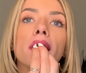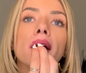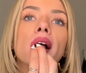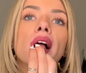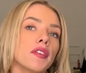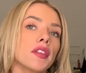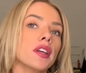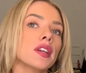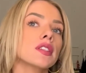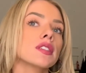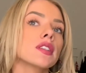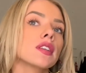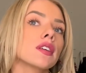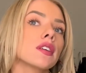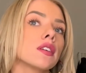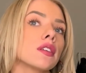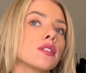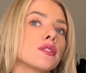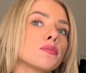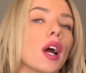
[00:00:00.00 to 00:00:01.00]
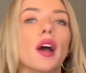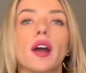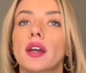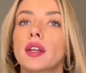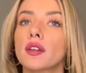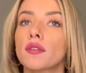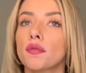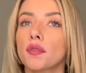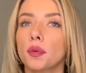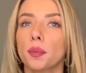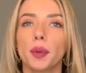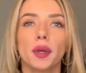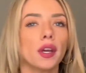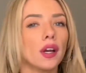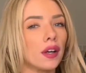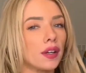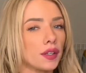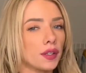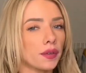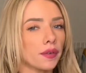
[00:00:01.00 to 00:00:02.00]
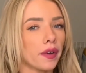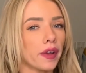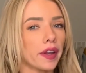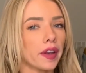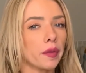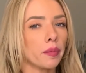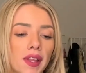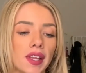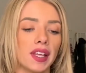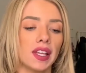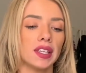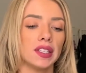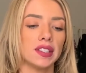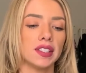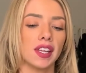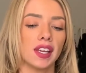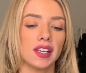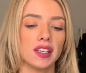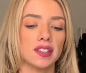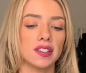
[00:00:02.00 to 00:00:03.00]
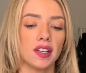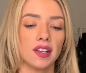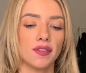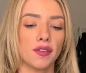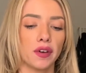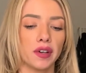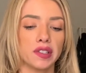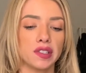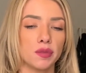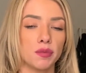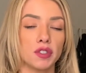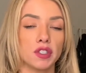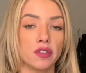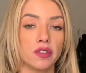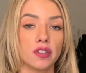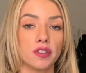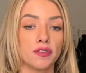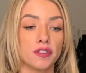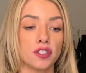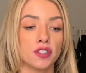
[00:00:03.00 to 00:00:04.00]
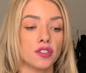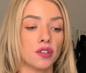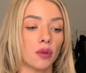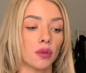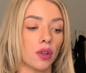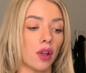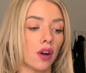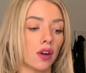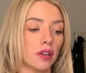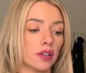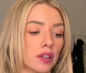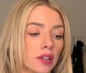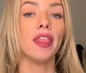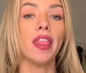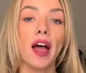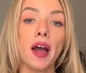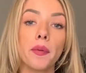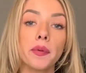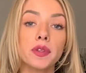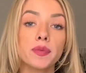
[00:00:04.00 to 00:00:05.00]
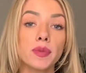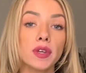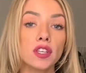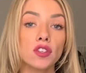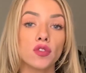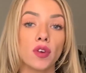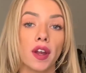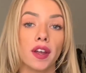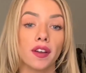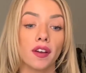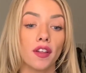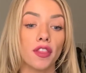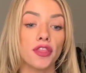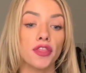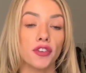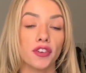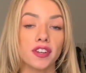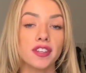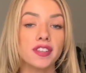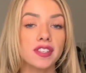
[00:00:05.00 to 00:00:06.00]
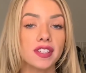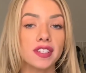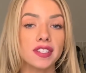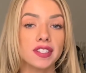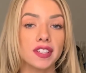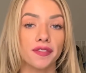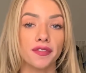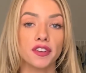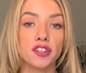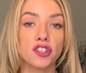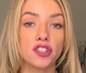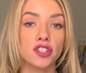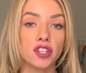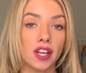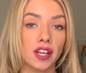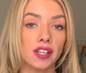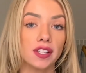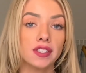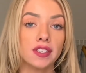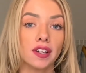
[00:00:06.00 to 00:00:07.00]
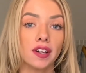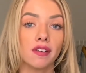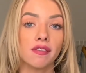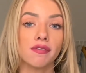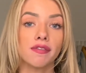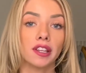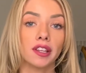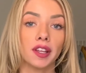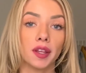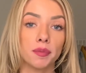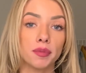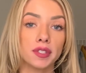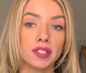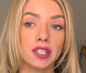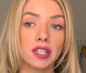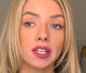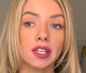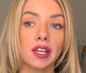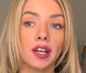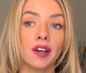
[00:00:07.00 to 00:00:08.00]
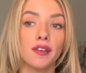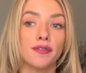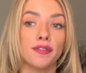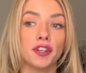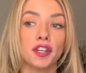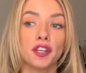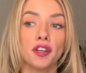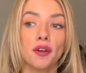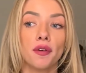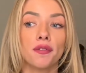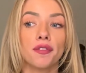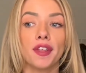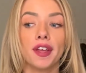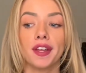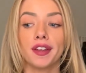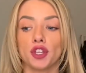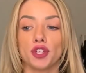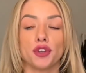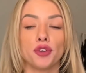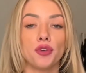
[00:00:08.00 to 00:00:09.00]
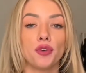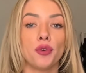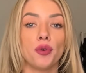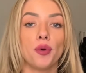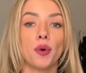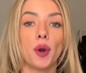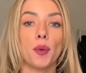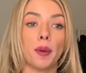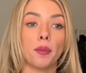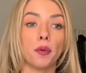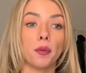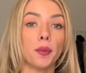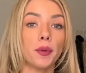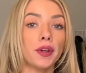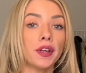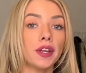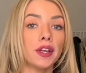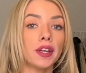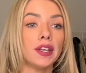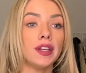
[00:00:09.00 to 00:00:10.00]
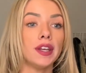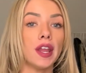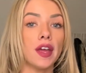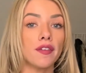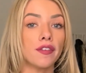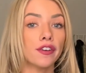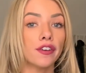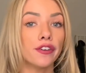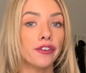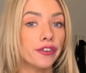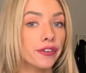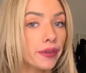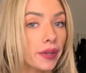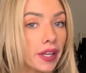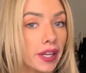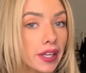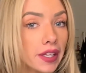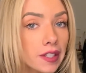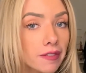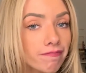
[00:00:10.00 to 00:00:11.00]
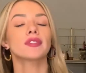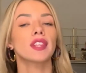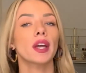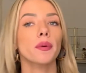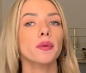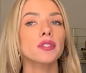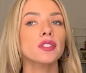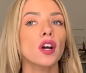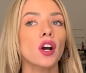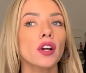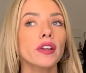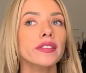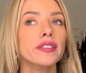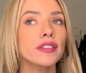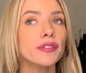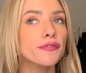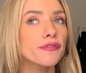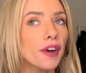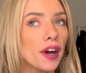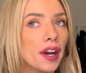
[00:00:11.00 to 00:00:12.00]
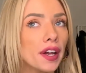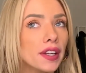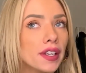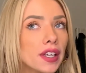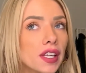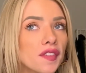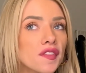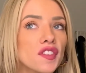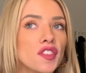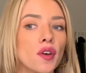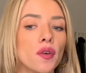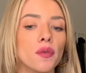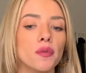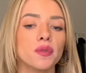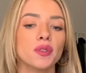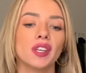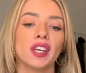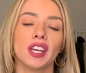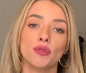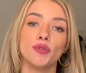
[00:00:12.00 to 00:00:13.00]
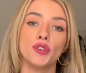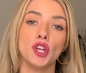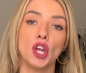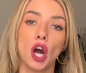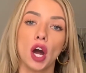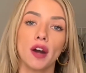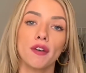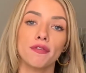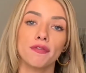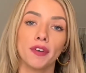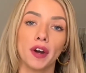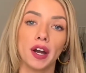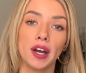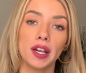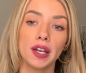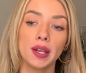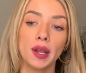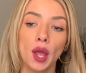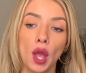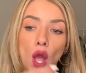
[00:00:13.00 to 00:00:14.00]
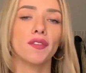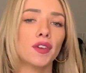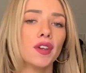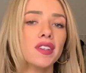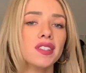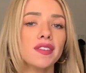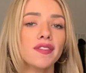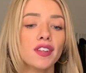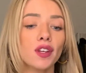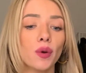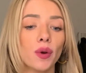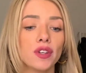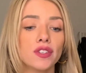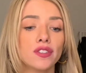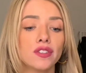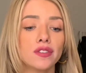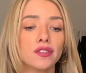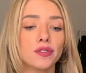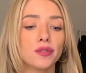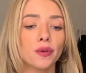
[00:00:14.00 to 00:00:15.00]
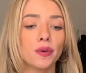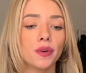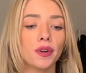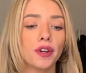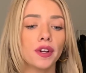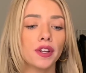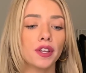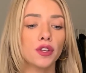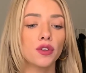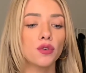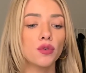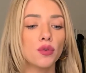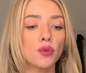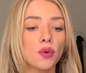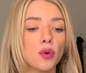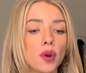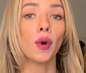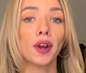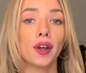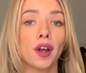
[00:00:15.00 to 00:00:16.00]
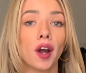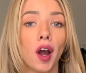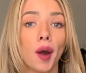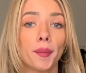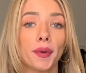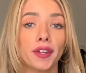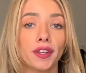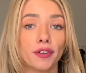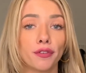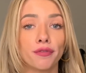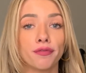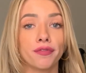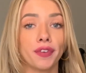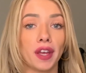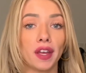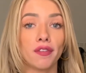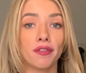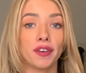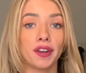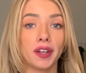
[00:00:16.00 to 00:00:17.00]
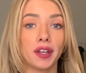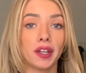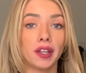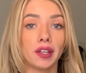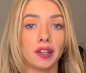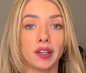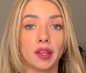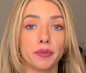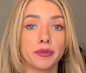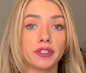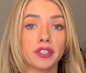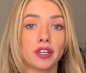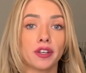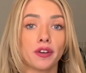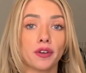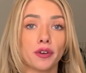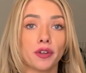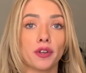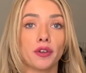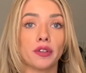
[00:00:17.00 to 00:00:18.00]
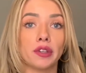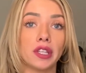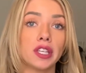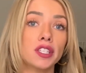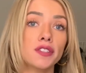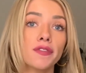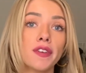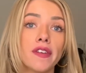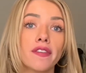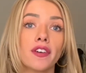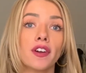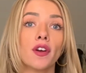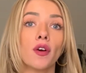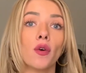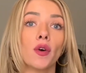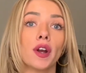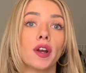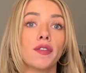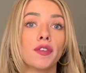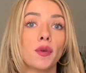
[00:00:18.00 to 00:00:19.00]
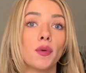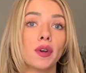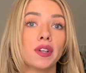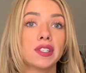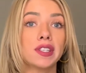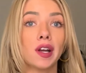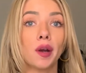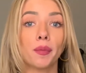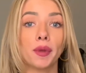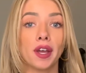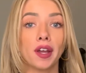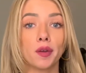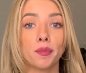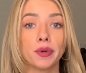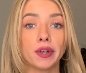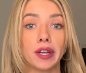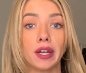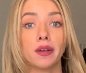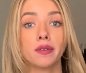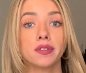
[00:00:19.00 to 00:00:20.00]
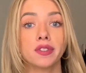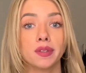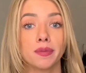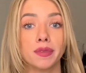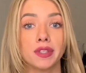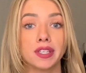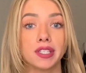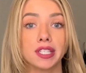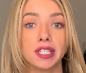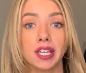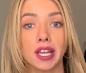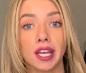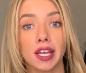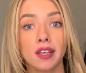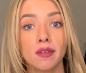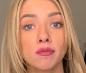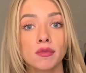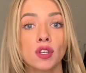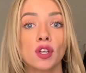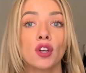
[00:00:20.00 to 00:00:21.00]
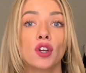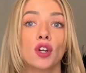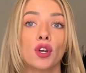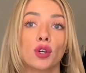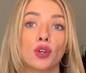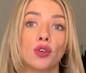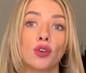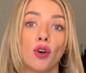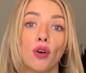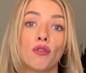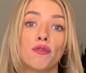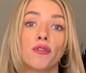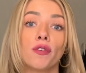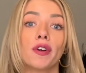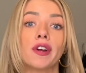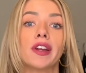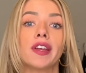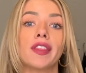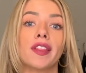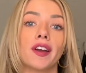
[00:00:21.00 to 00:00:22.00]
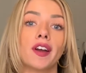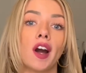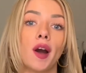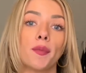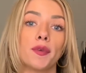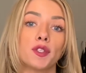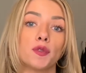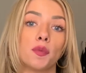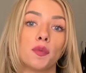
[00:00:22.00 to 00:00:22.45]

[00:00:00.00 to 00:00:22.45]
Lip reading: I feel like it's like kind of would be underrated like in a daze. I've honestly been doing this for so long. That was me trying on 36 different shades of lipstick, a video that you probably never knew you needed. That was honestly fun, even though it was like so not fun. If you guys have any questions or you want to comment your favorite lipstick or your least favorite, or if you want to tell me how to pronounce some of these names, go for it in the comments